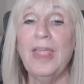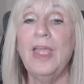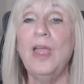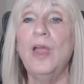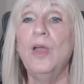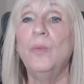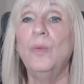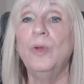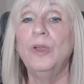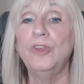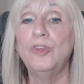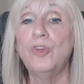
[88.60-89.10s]

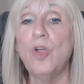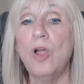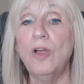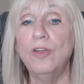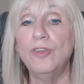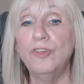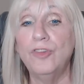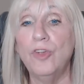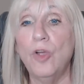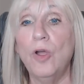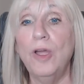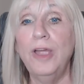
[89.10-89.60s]
When God,
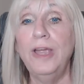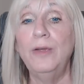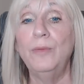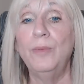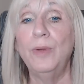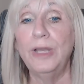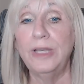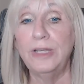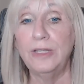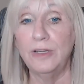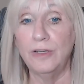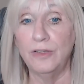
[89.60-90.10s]
joy,
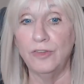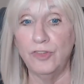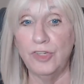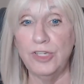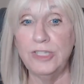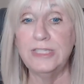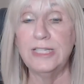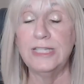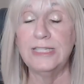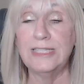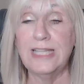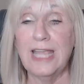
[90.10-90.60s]
when
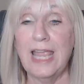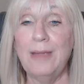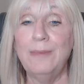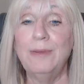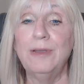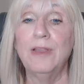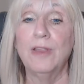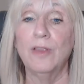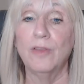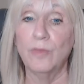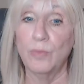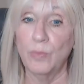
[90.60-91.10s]
Jesus came
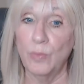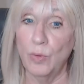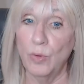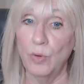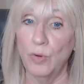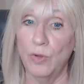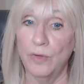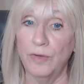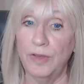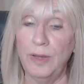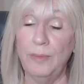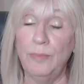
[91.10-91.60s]
into this
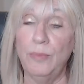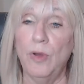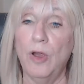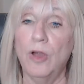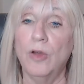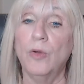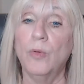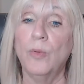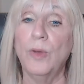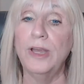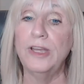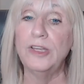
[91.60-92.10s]
world, he
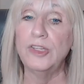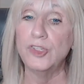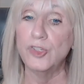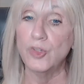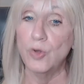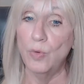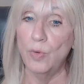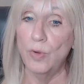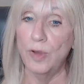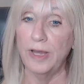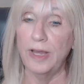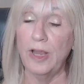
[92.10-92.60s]
brought great
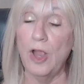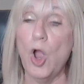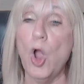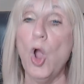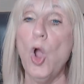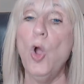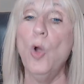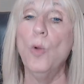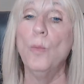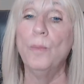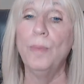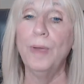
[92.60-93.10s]
joy,
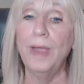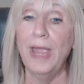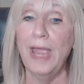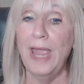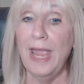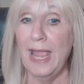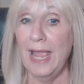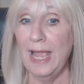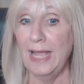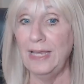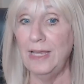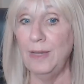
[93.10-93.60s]
hope,
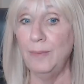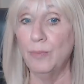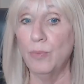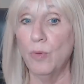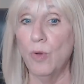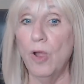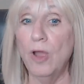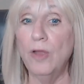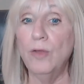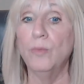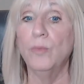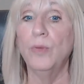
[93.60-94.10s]
and he
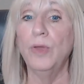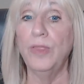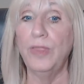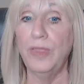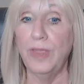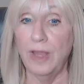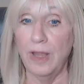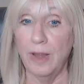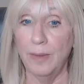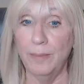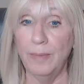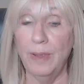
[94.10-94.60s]
brought with
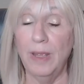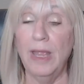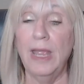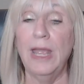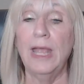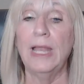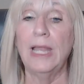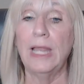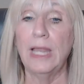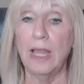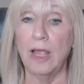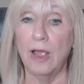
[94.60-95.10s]
him
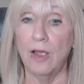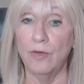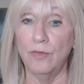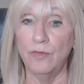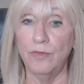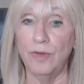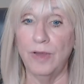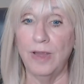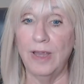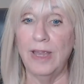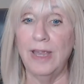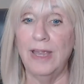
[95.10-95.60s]
love.
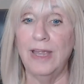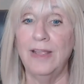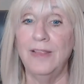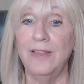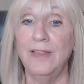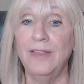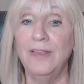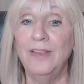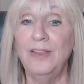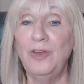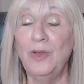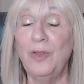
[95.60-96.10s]

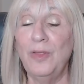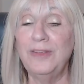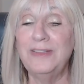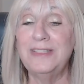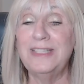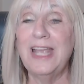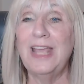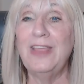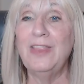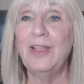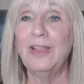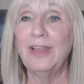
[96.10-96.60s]
You know, they
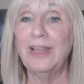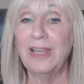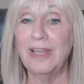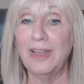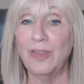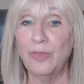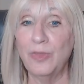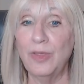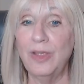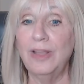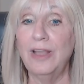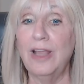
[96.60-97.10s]
say the
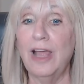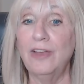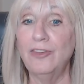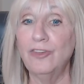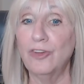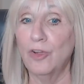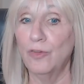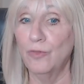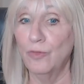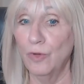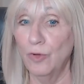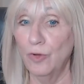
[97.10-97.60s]

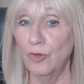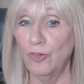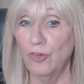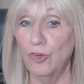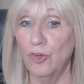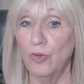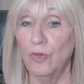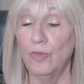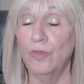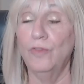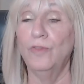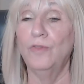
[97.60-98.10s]
theological
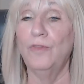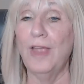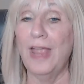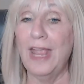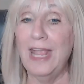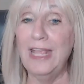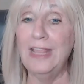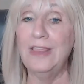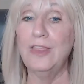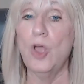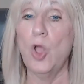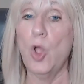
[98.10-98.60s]
virtues,
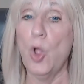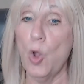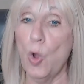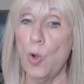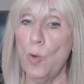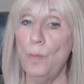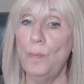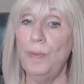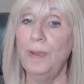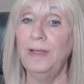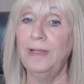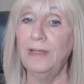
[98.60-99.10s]
faith,
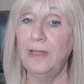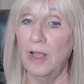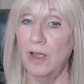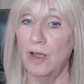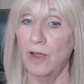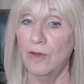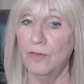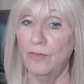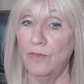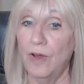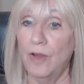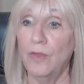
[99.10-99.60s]
hope, and
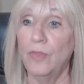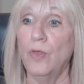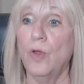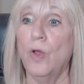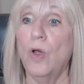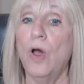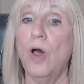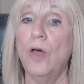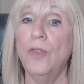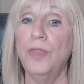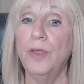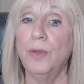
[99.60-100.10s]
love, are the,
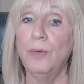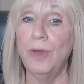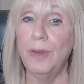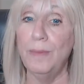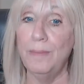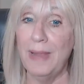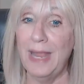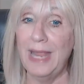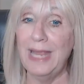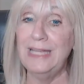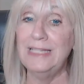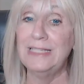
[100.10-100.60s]
all that
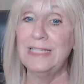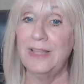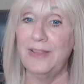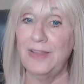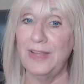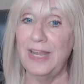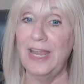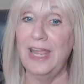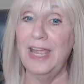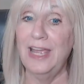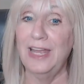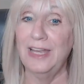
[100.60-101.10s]
remains in
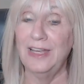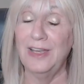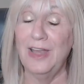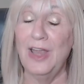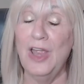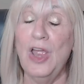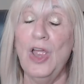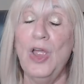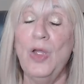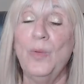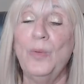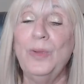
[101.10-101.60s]
the end.
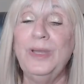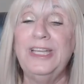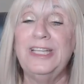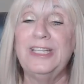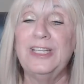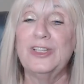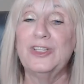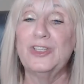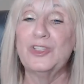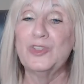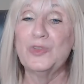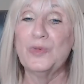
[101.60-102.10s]
We need
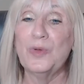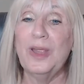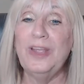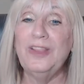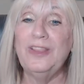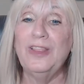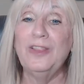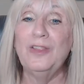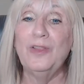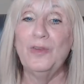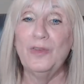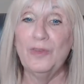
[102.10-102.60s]
to
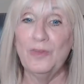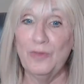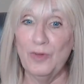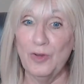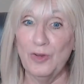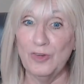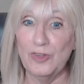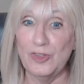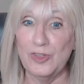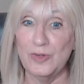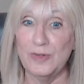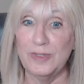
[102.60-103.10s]
strengthen those
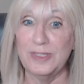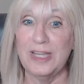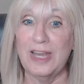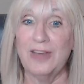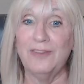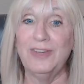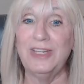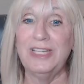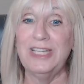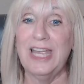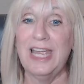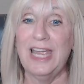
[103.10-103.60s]
virtues
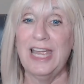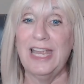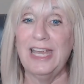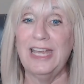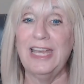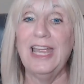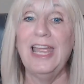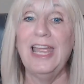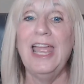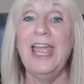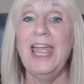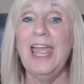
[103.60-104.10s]
every day
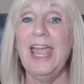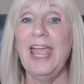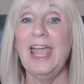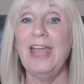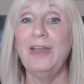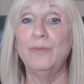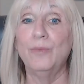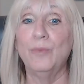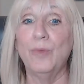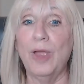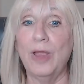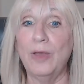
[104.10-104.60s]

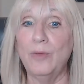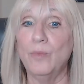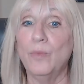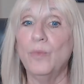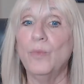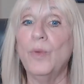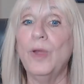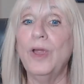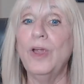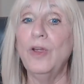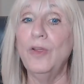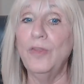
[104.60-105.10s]
and, and
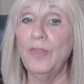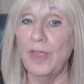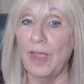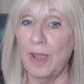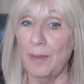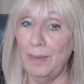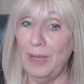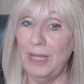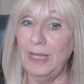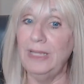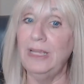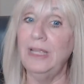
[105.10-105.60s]
wear
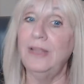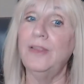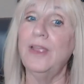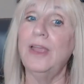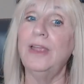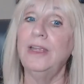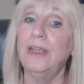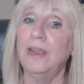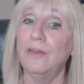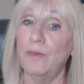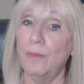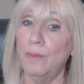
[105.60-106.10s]
them and give,
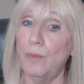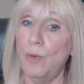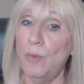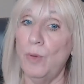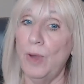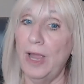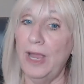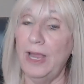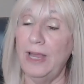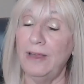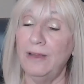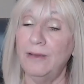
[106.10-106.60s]
them, give them
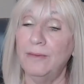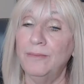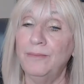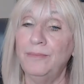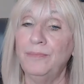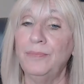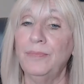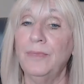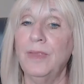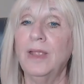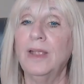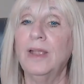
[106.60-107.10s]
away.
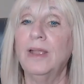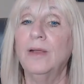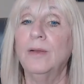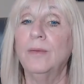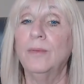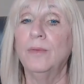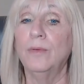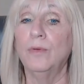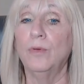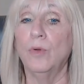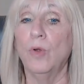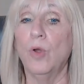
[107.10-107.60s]

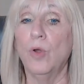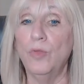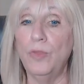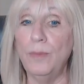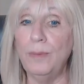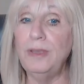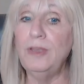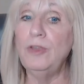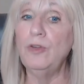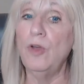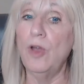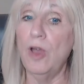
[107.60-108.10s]
Grow them
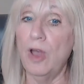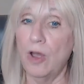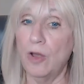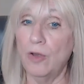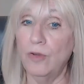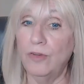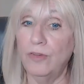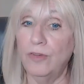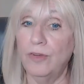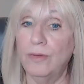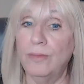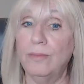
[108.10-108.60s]
in your
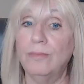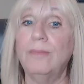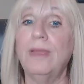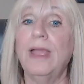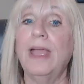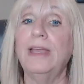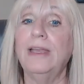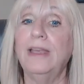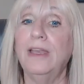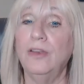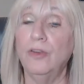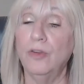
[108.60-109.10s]
heart
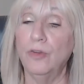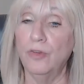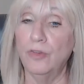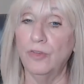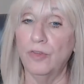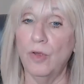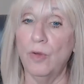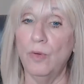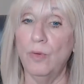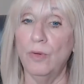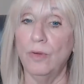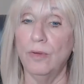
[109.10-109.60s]
and in your
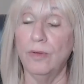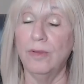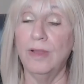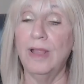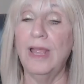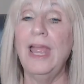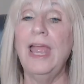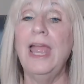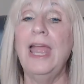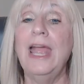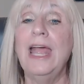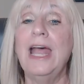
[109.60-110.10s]
soul.
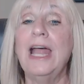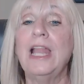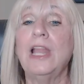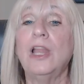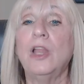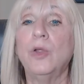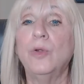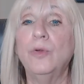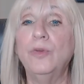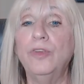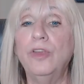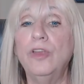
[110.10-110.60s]

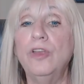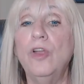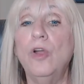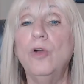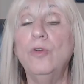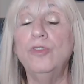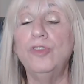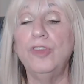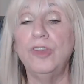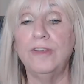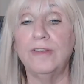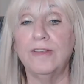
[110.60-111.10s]
Learn to know
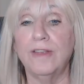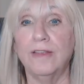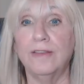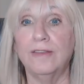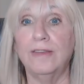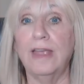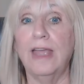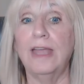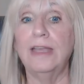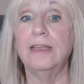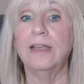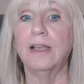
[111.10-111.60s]
Jesus
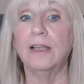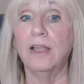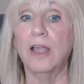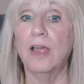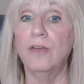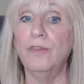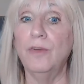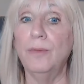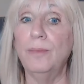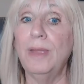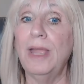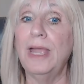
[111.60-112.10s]
and to
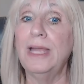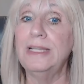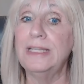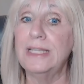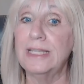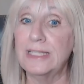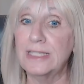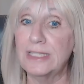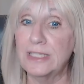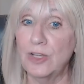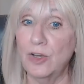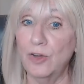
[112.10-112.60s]
love him and to
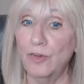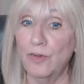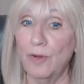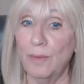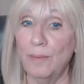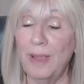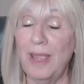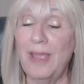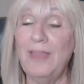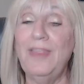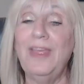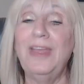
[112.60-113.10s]
serve him
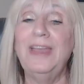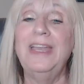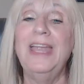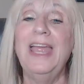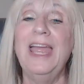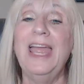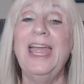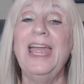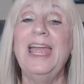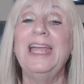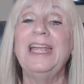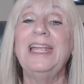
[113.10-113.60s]
and then
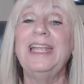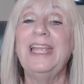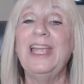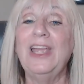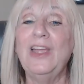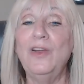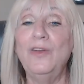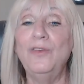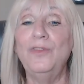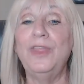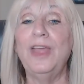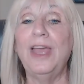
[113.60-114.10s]

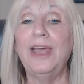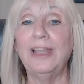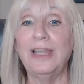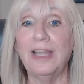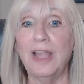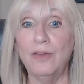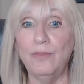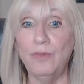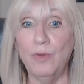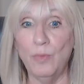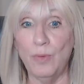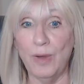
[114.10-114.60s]
give that
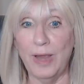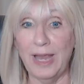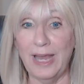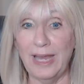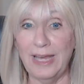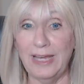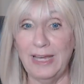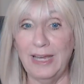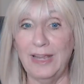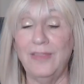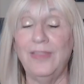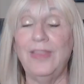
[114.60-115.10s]
love away,
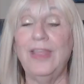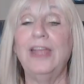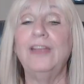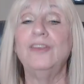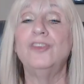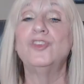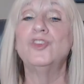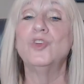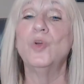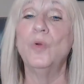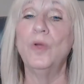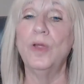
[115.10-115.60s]
that
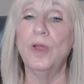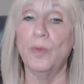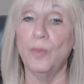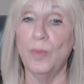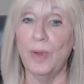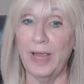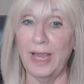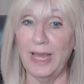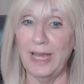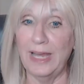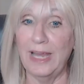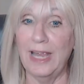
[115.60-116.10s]
joy
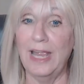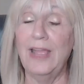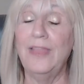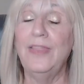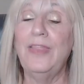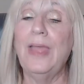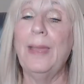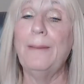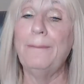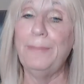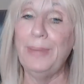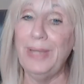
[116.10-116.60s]
away,
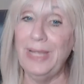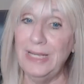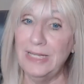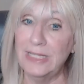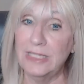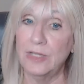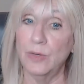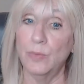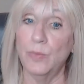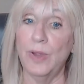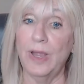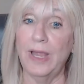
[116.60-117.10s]
that
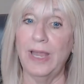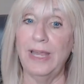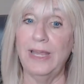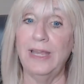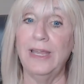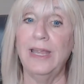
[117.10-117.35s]
peace away